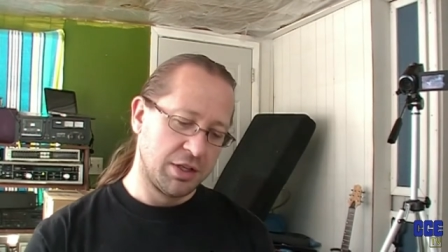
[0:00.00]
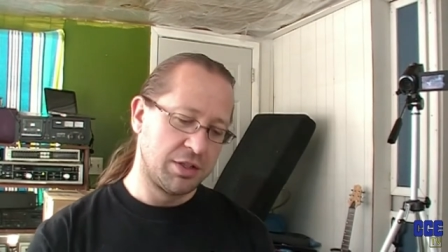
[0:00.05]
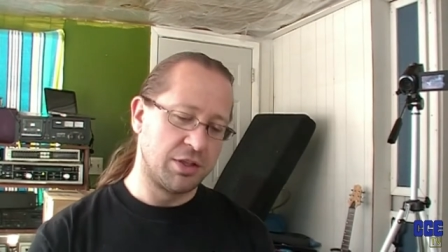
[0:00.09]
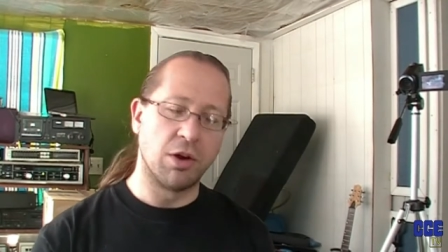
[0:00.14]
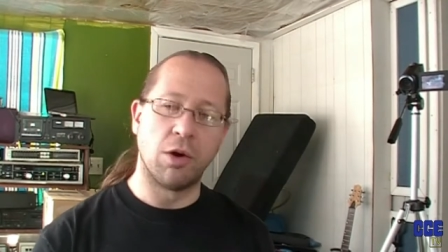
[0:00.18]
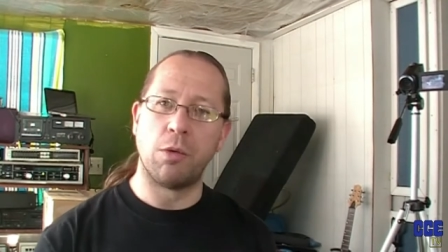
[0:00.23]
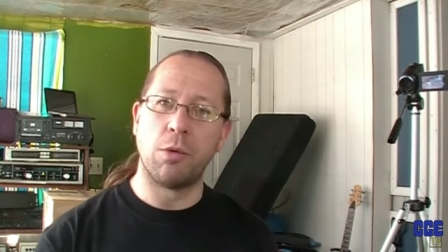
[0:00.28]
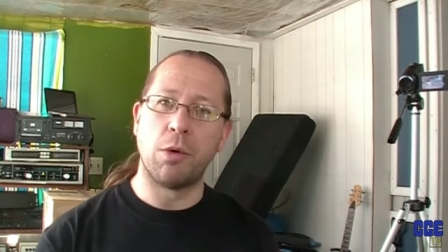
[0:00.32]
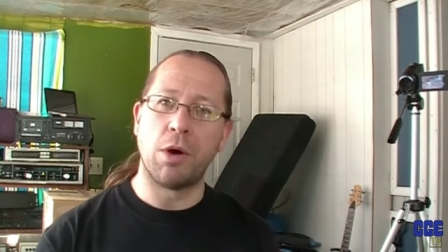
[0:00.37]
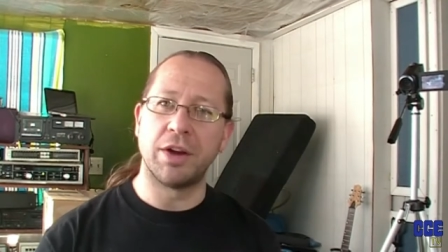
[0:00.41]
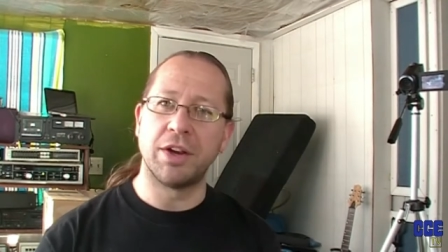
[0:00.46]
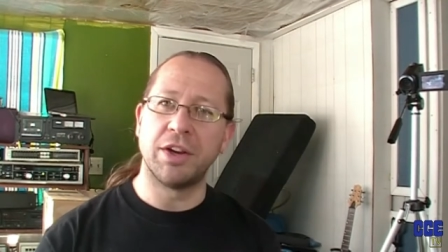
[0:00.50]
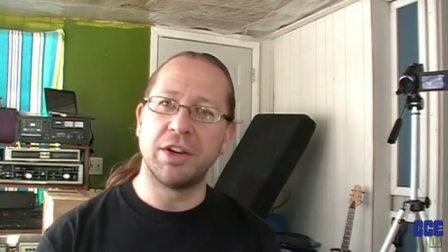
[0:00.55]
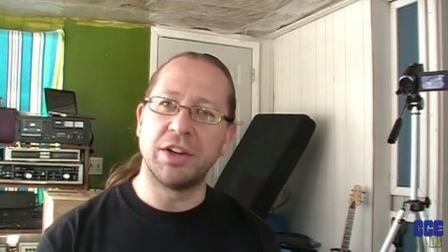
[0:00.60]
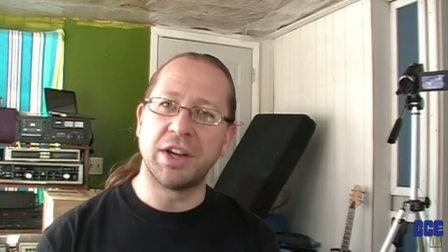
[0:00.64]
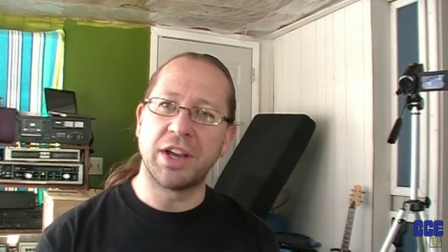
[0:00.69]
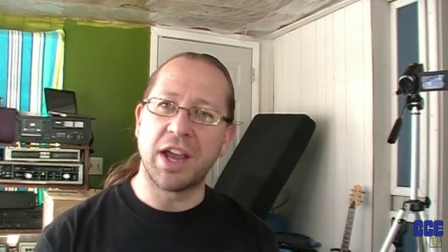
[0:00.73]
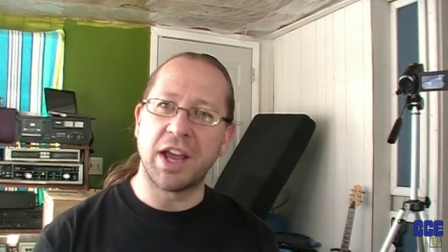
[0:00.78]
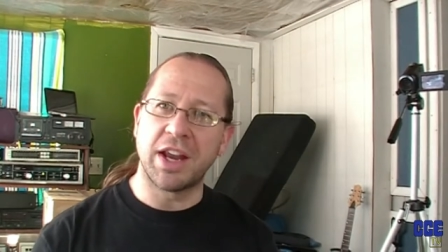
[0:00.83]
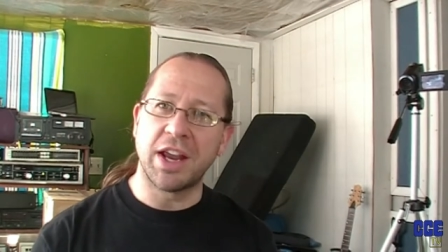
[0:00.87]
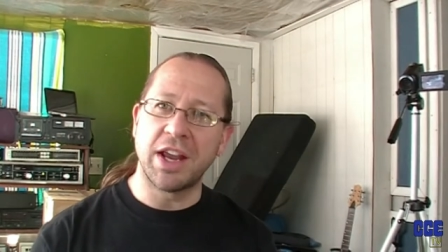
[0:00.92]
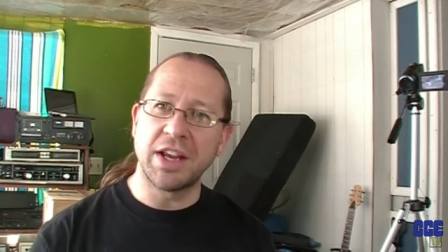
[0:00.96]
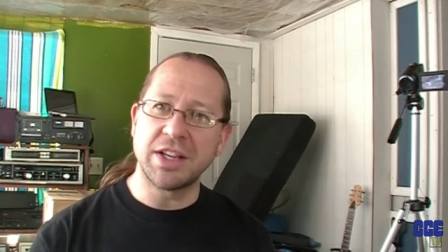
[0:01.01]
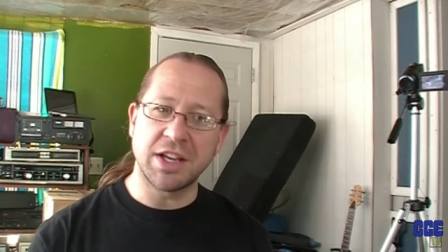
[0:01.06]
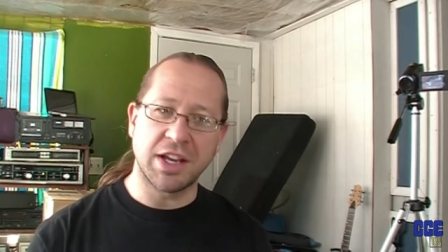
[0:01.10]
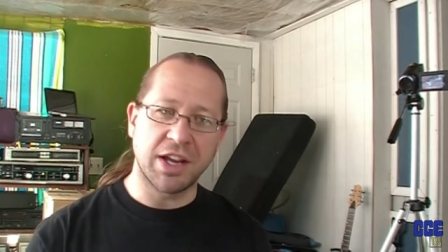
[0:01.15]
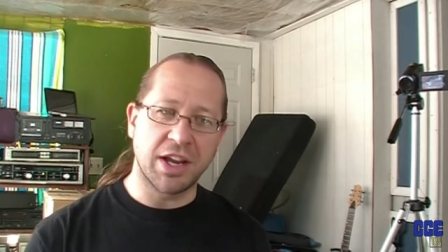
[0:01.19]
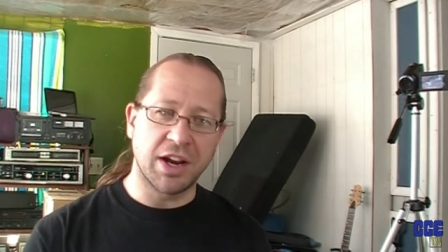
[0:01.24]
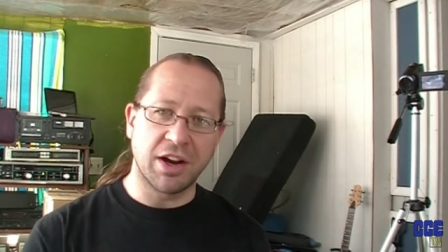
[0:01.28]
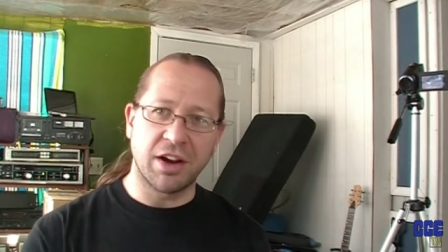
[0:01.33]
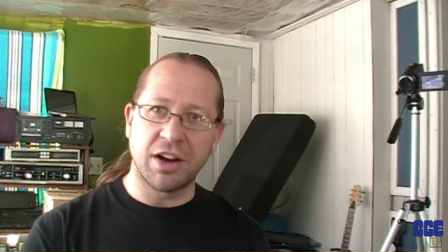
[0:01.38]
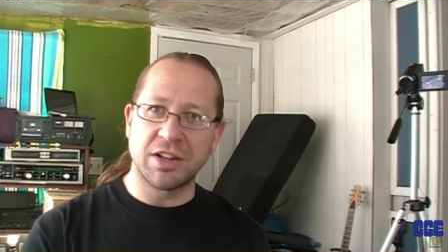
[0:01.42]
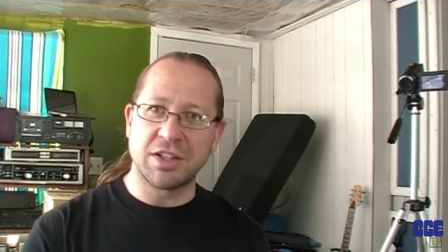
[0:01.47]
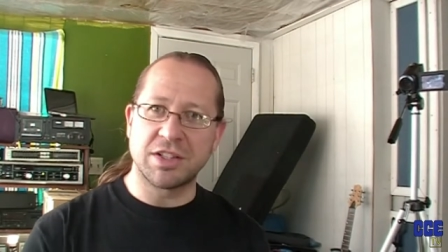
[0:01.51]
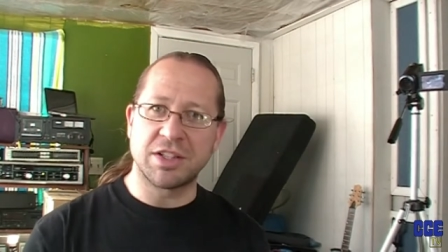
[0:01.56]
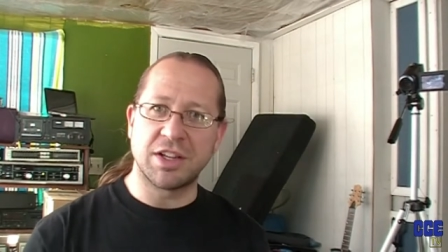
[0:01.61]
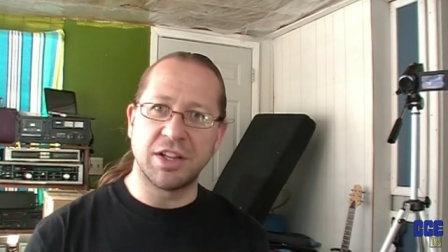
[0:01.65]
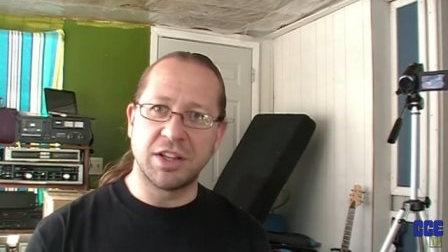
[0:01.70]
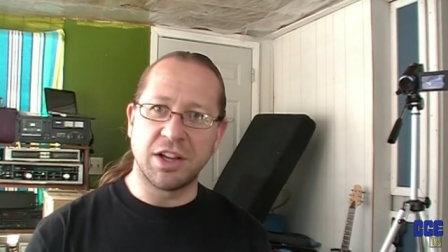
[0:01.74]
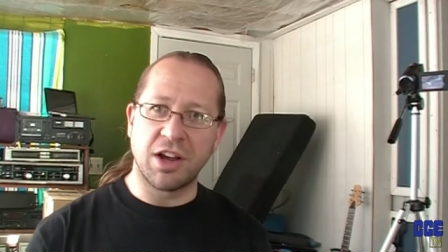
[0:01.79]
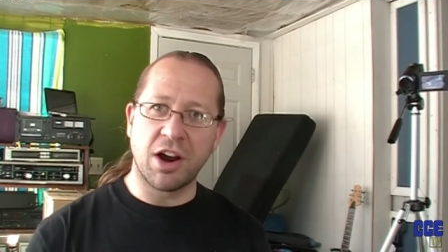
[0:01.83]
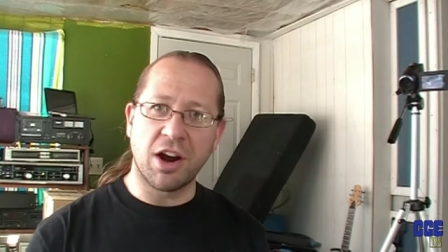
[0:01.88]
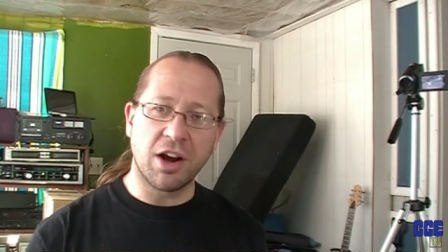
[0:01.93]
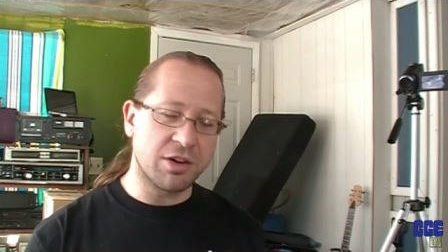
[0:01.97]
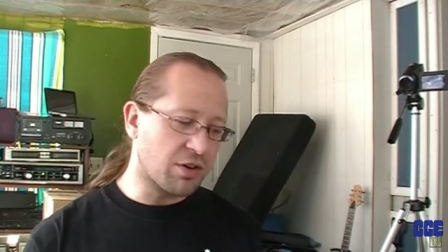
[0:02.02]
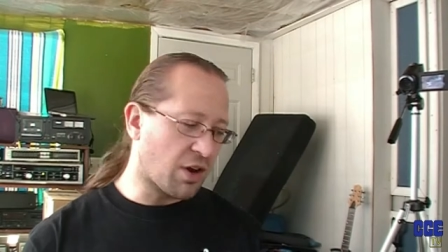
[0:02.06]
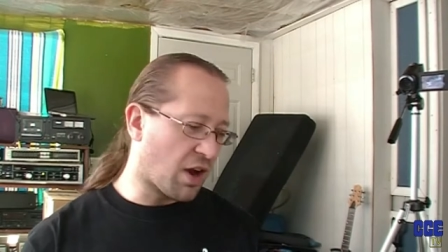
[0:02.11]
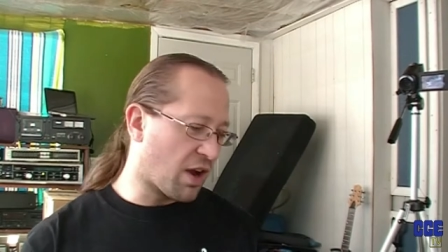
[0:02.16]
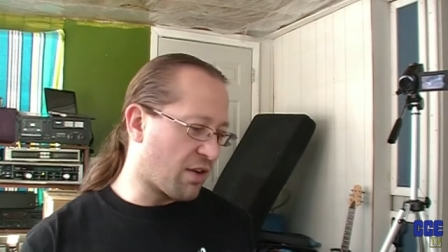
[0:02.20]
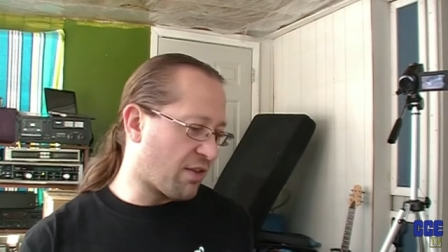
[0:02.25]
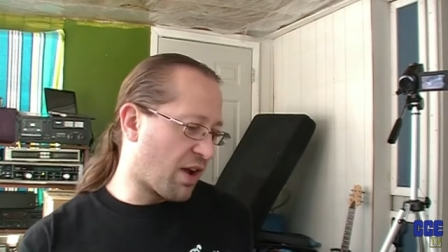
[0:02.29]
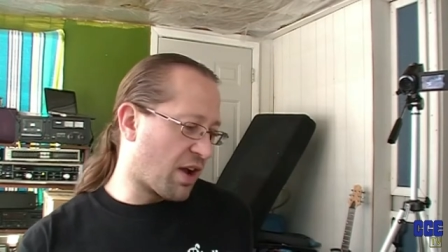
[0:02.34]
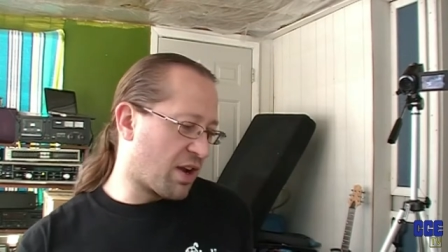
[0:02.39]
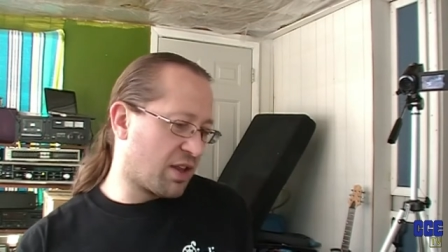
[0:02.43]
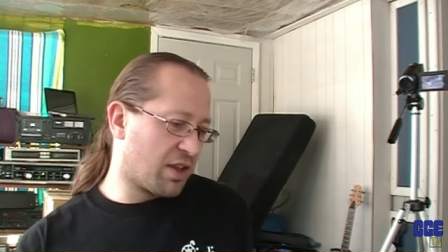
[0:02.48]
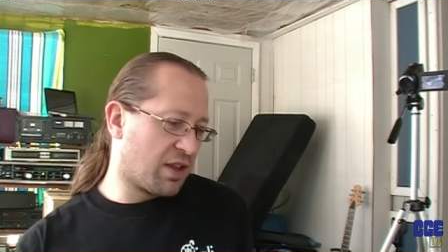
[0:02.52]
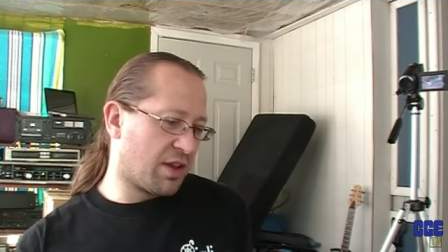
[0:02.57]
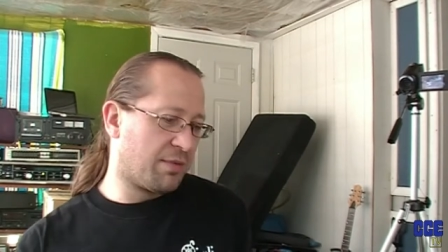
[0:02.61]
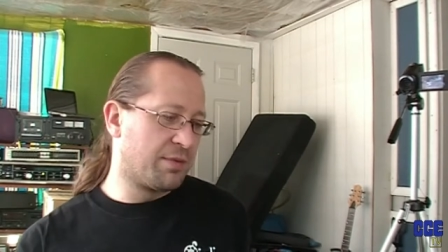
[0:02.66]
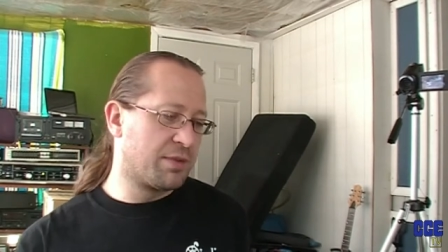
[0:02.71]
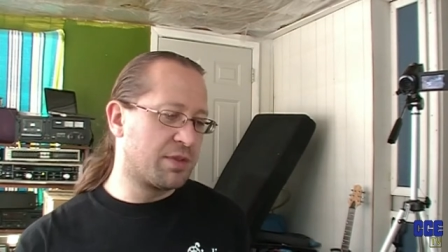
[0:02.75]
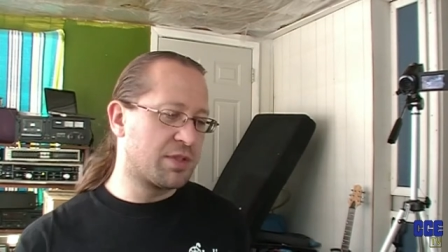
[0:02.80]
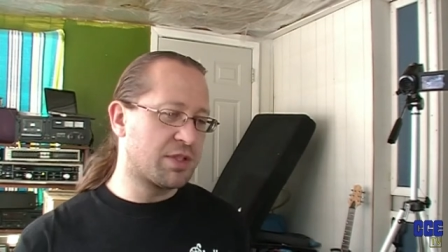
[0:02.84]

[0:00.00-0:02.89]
don't want you to get into here and steal the hard drive out of them.